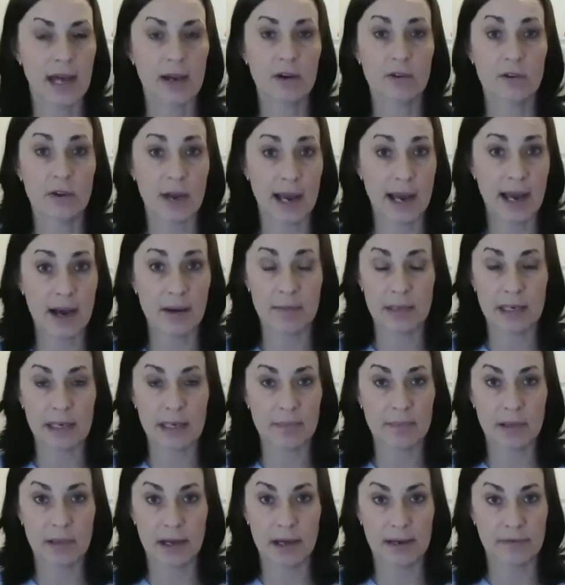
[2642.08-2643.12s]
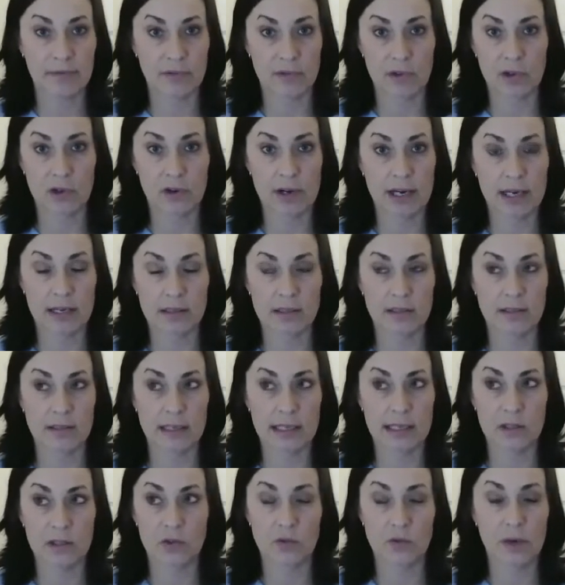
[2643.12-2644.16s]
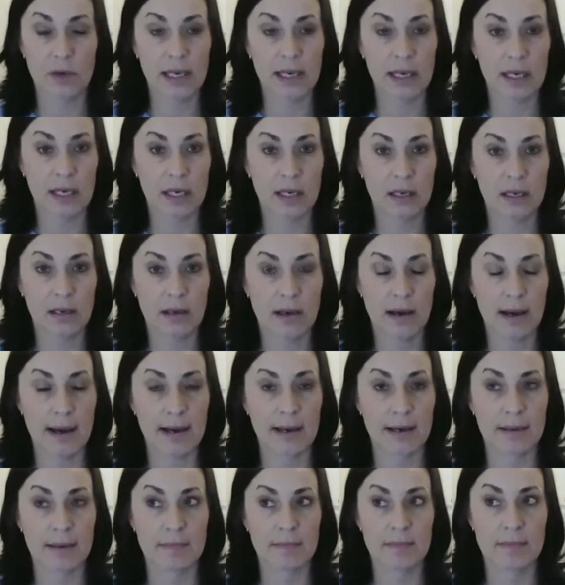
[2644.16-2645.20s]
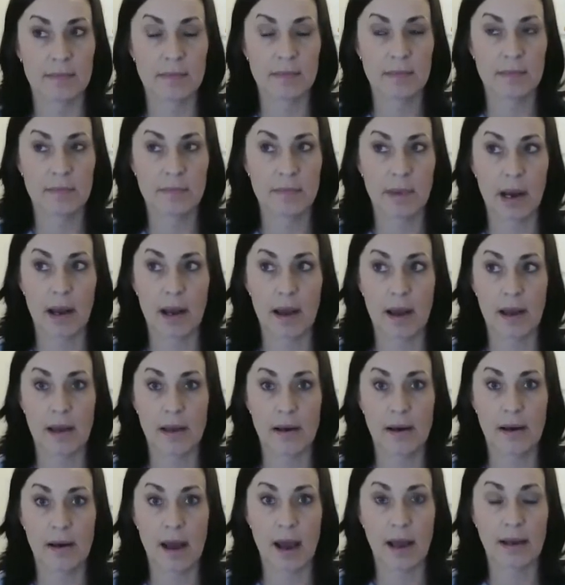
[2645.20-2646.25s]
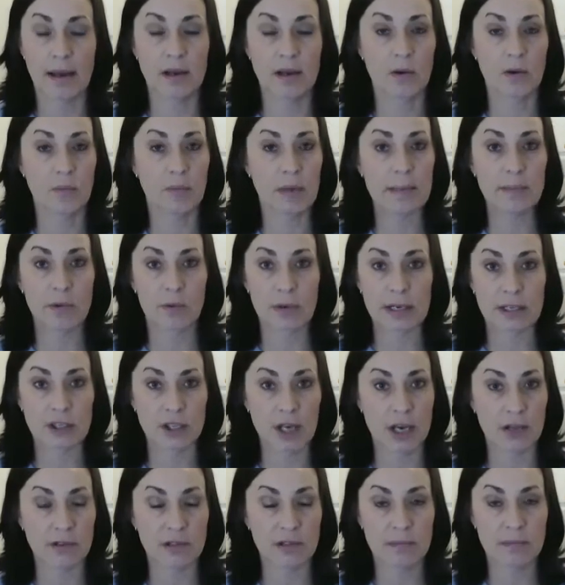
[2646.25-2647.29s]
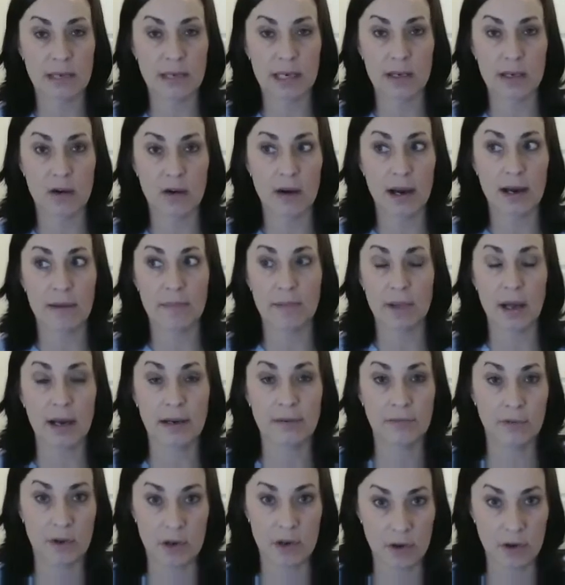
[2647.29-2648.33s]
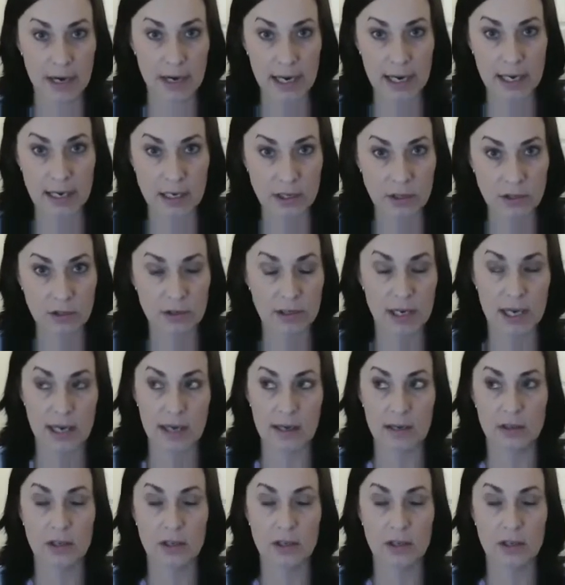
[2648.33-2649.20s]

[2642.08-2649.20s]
I don't know how many apply for the grants each week, but I know people reach out to me and go, I applied for a grant yesterday.